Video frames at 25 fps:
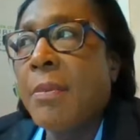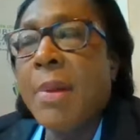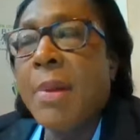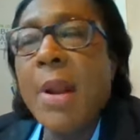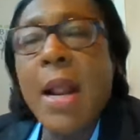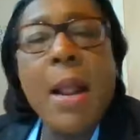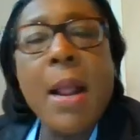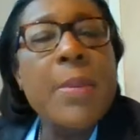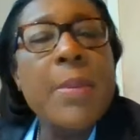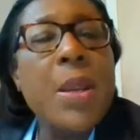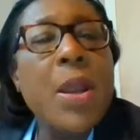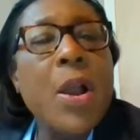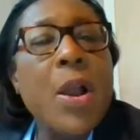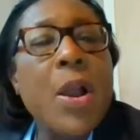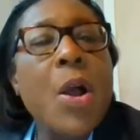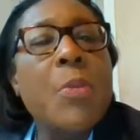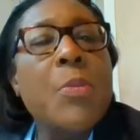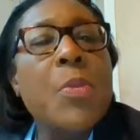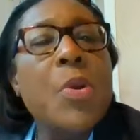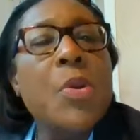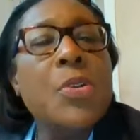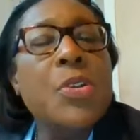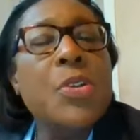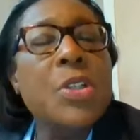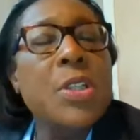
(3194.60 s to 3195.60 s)
probably
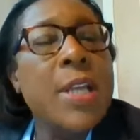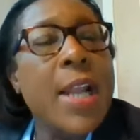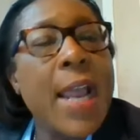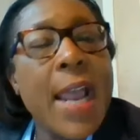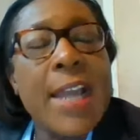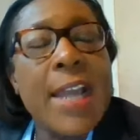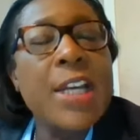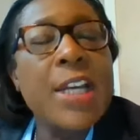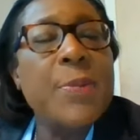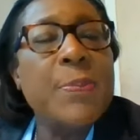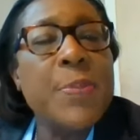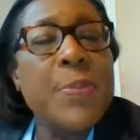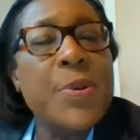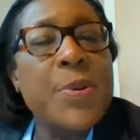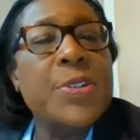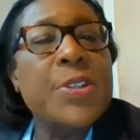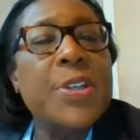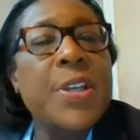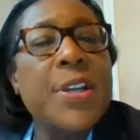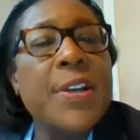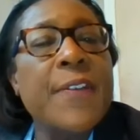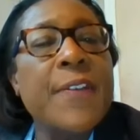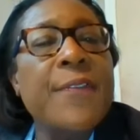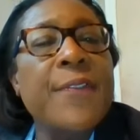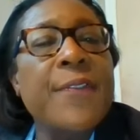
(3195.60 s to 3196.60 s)
almost
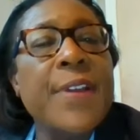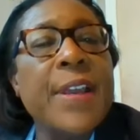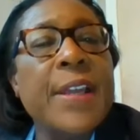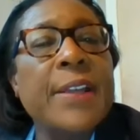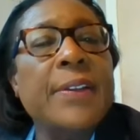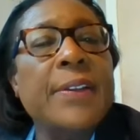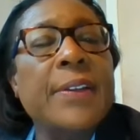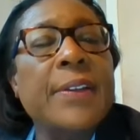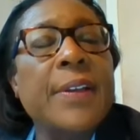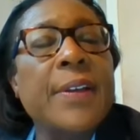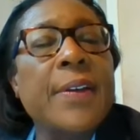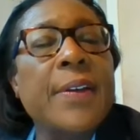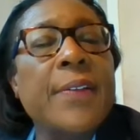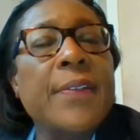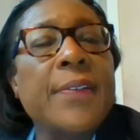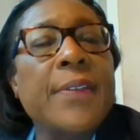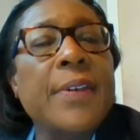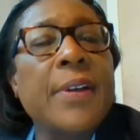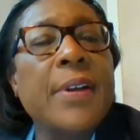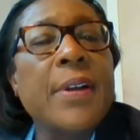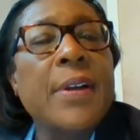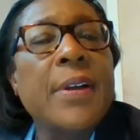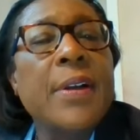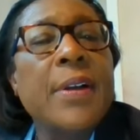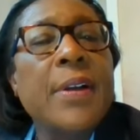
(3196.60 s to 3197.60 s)
90%
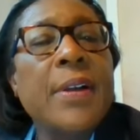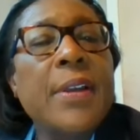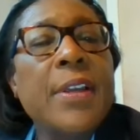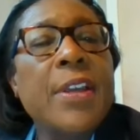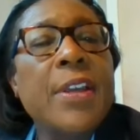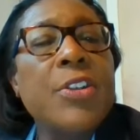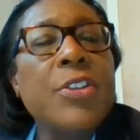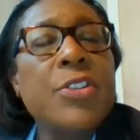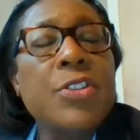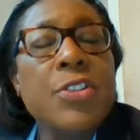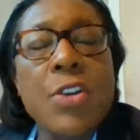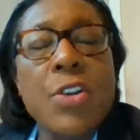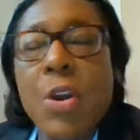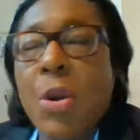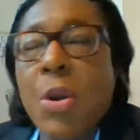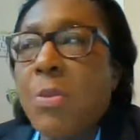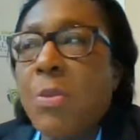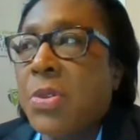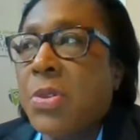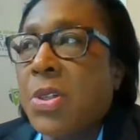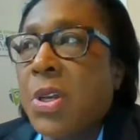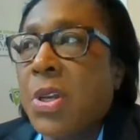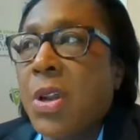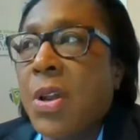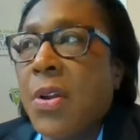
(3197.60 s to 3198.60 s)
effective in
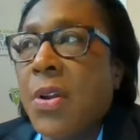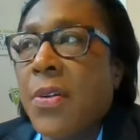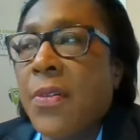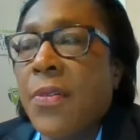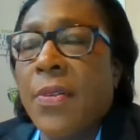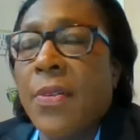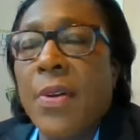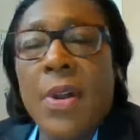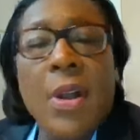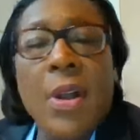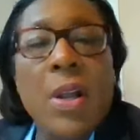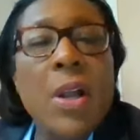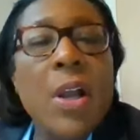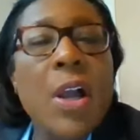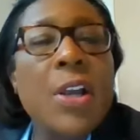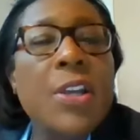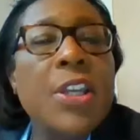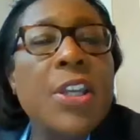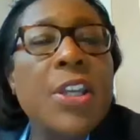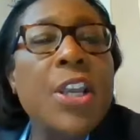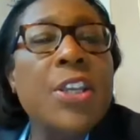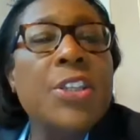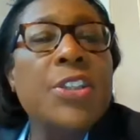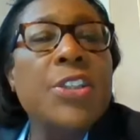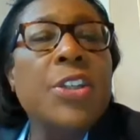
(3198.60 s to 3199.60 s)
terms of
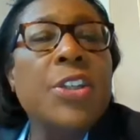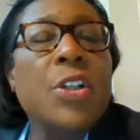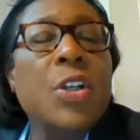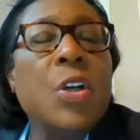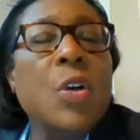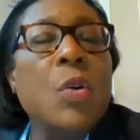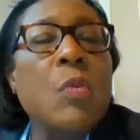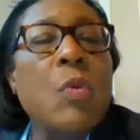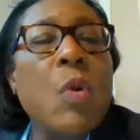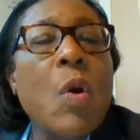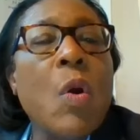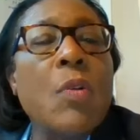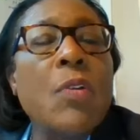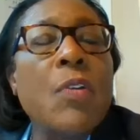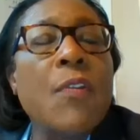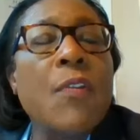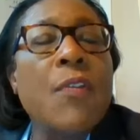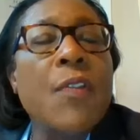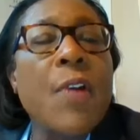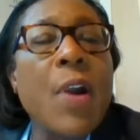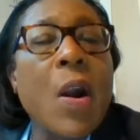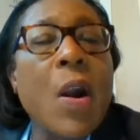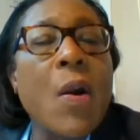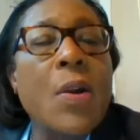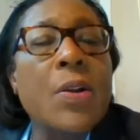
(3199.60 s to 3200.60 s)
against the
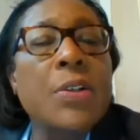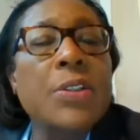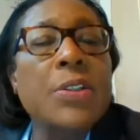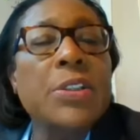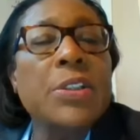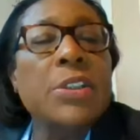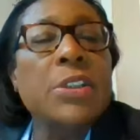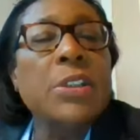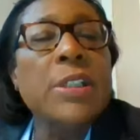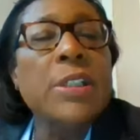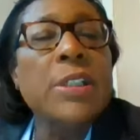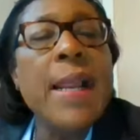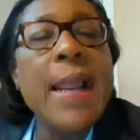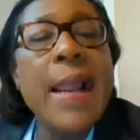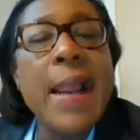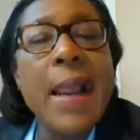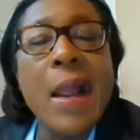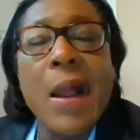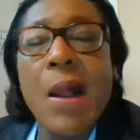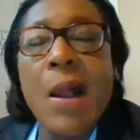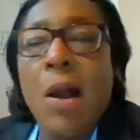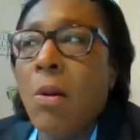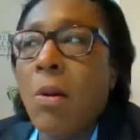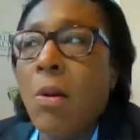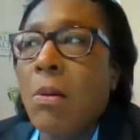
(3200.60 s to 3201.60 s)
coronavirus.
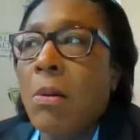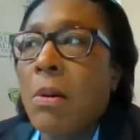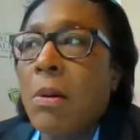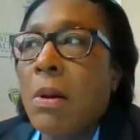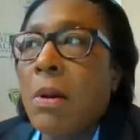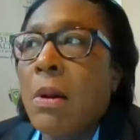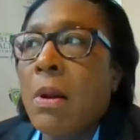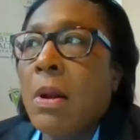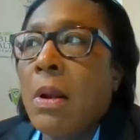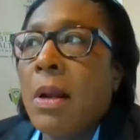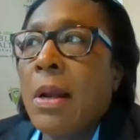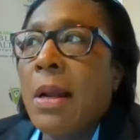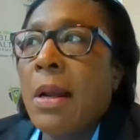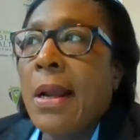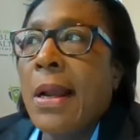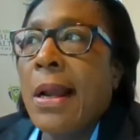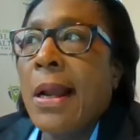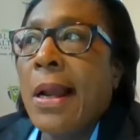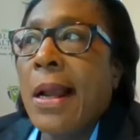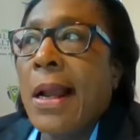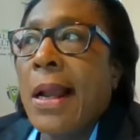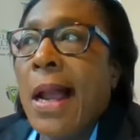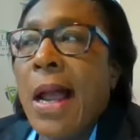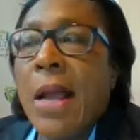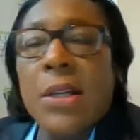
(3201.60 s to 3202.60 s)
Now,
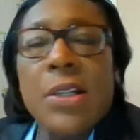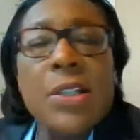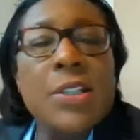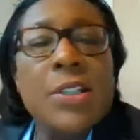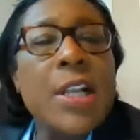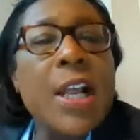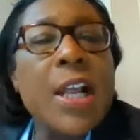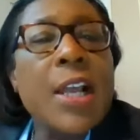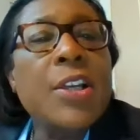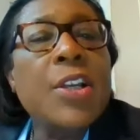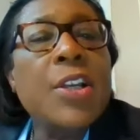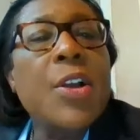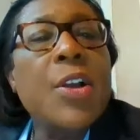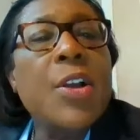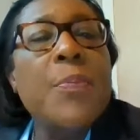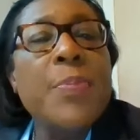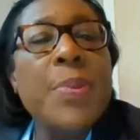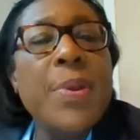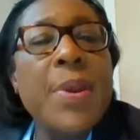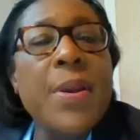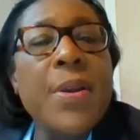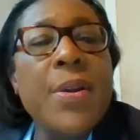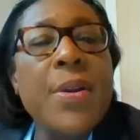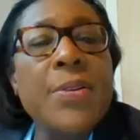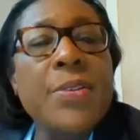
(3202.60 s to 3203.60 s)
how does that
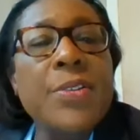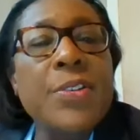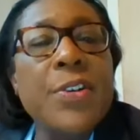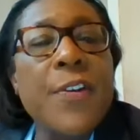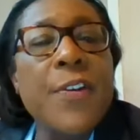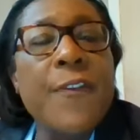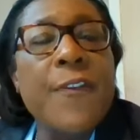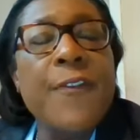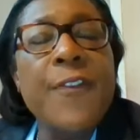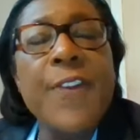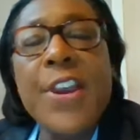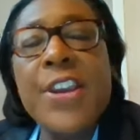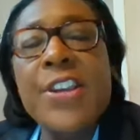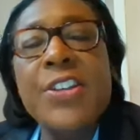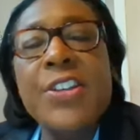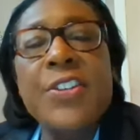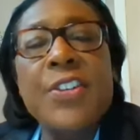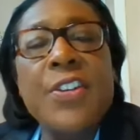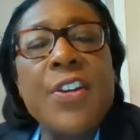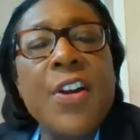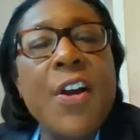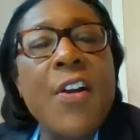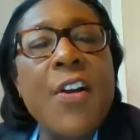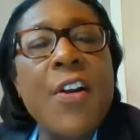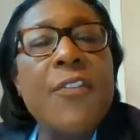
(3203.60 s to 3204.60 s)
compare to a face
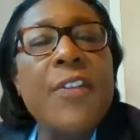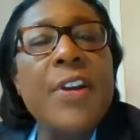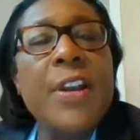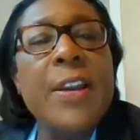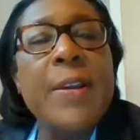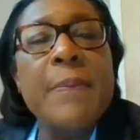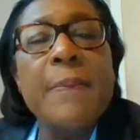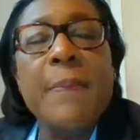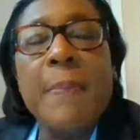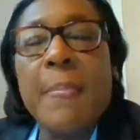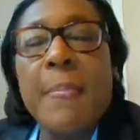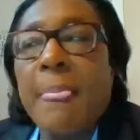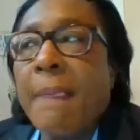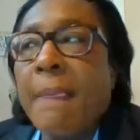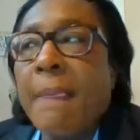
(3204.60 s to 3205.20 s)
covering?